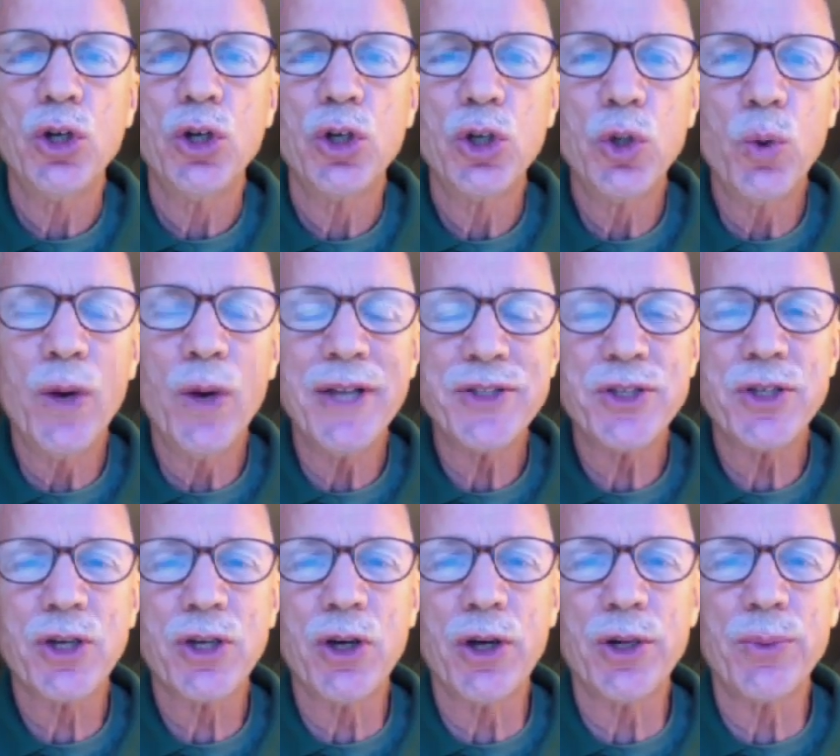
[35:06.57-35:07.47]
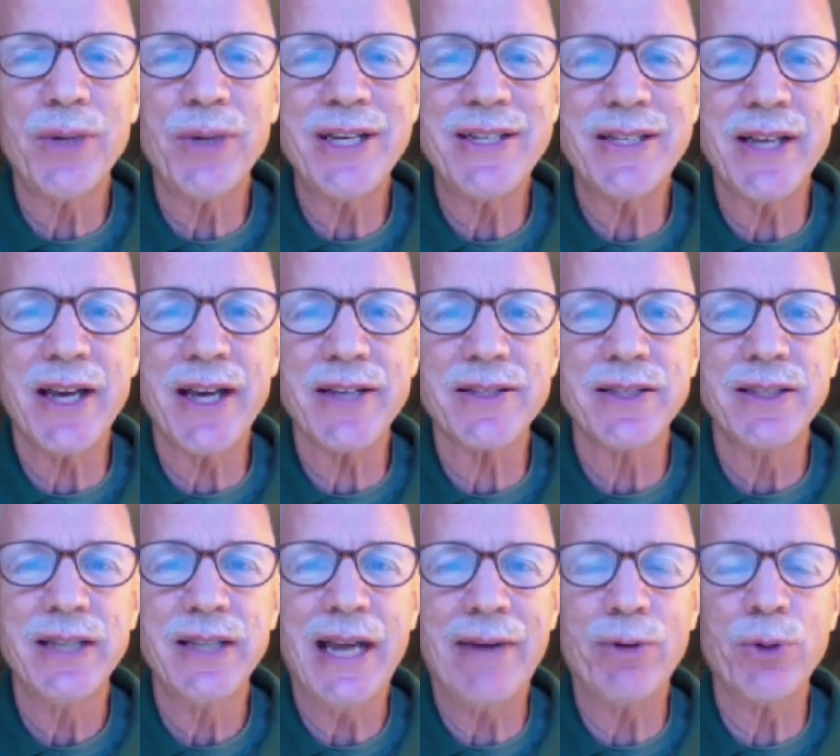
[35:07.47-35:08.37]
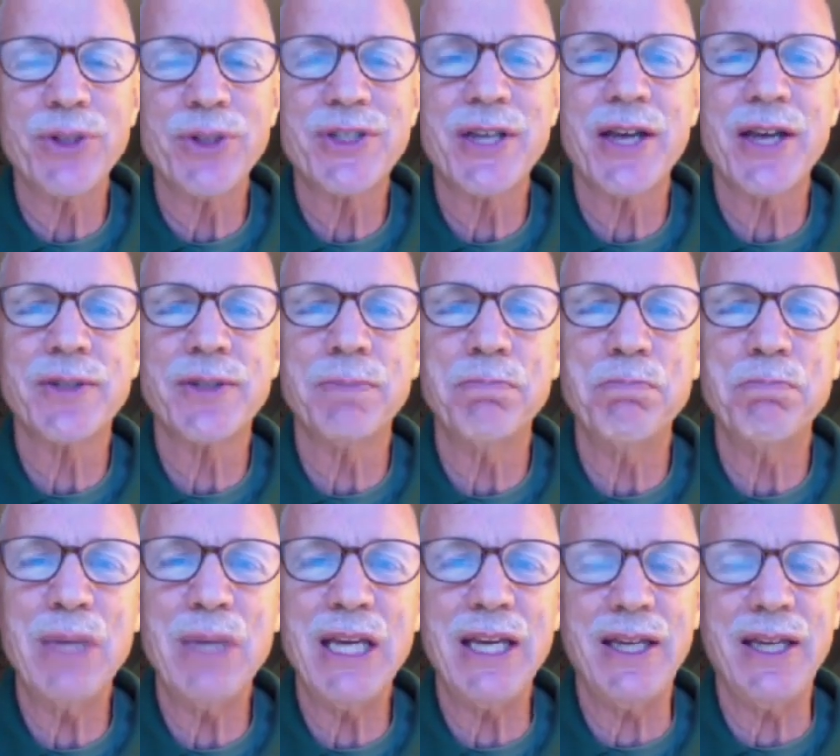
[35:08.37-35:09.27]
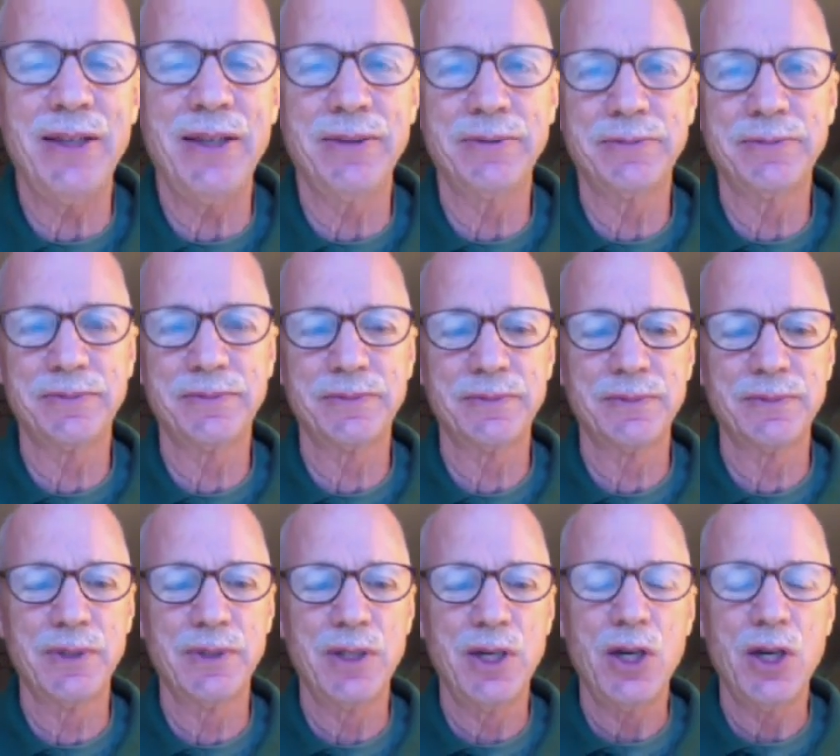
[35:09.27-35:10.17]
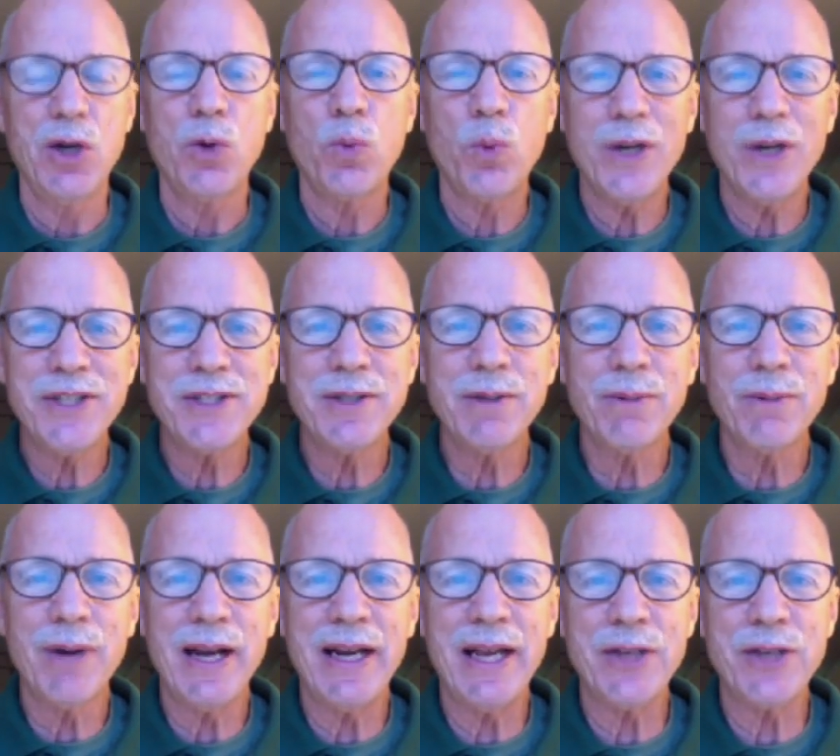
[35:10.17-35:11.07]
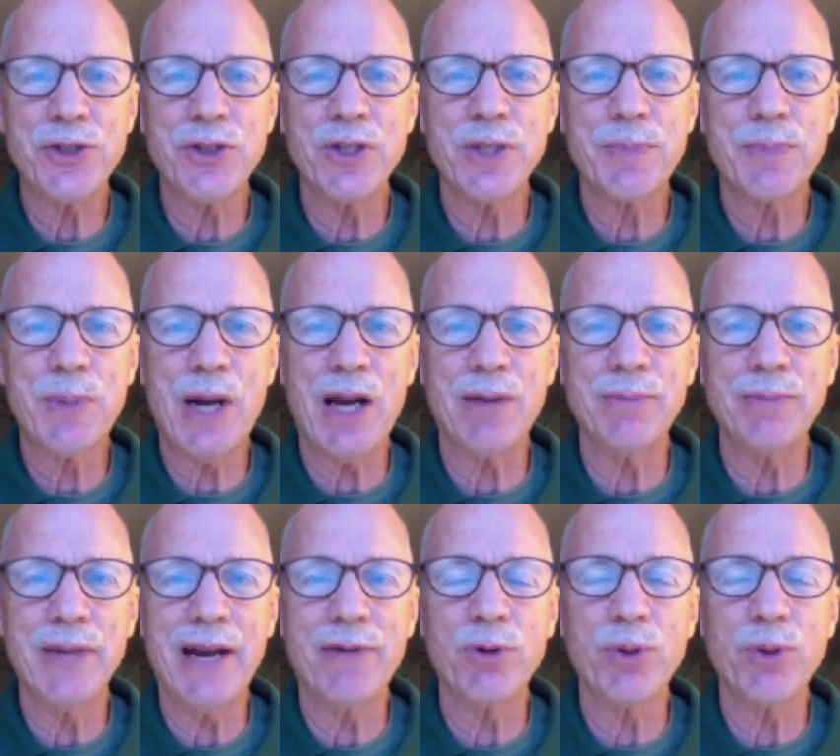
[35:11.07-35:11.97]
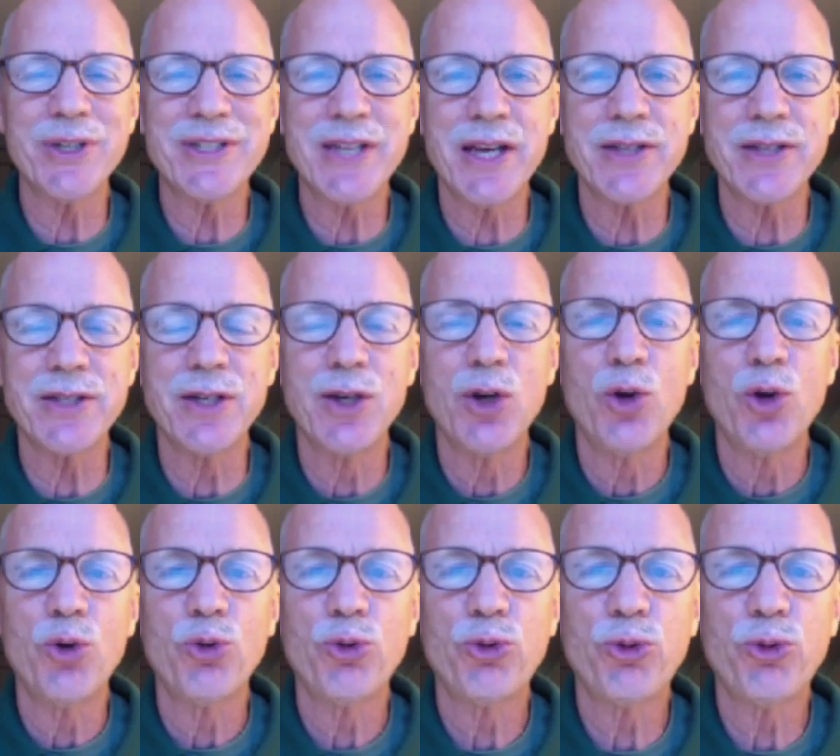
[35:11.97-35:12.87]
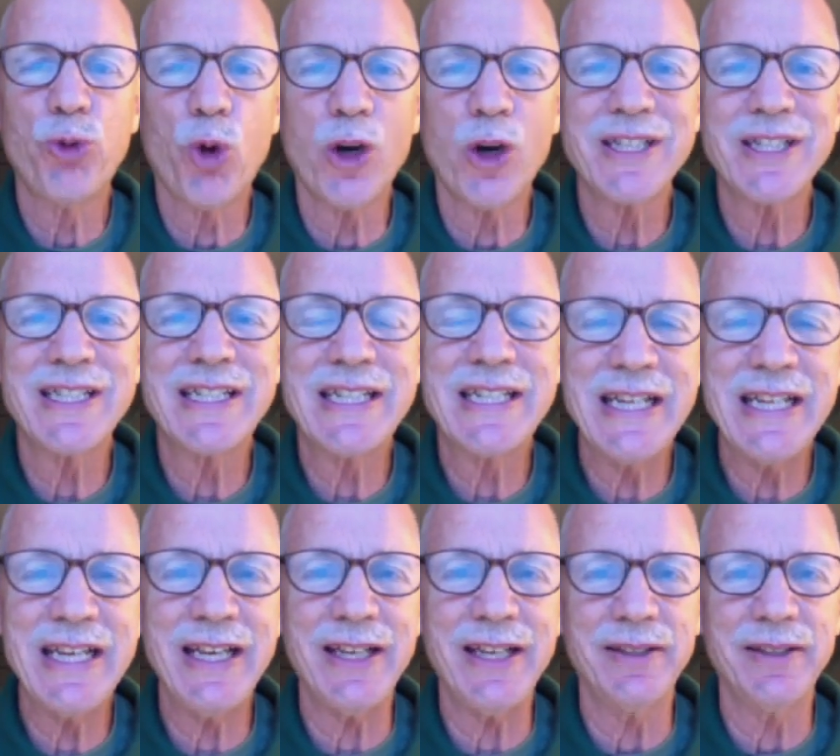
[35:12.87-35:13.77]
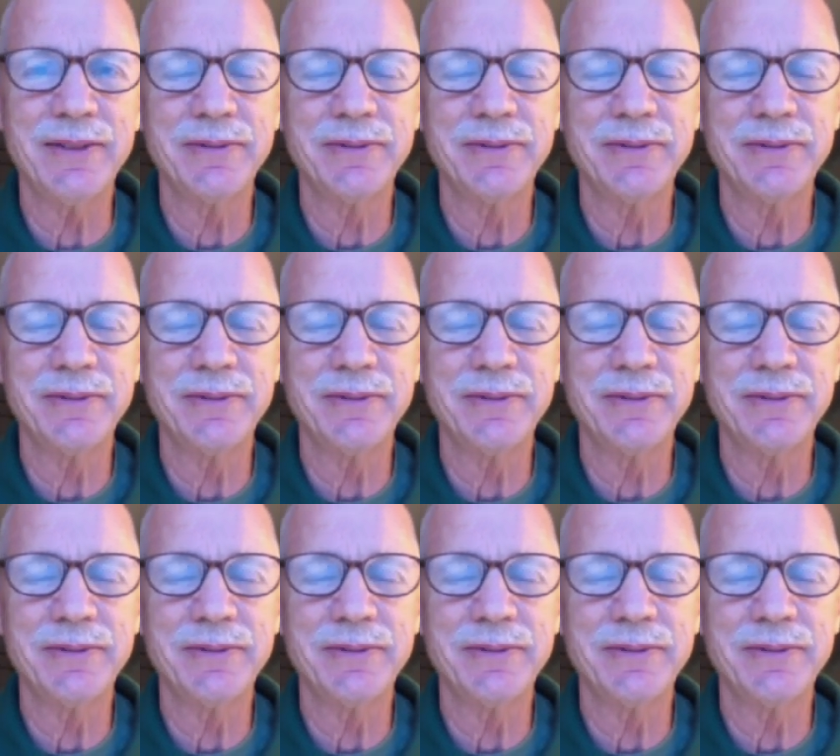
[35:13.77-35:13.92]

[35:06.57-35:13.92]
Who wants to go to recess? Everyone says, me. What's the right answer to this problem? Everyone says, 14.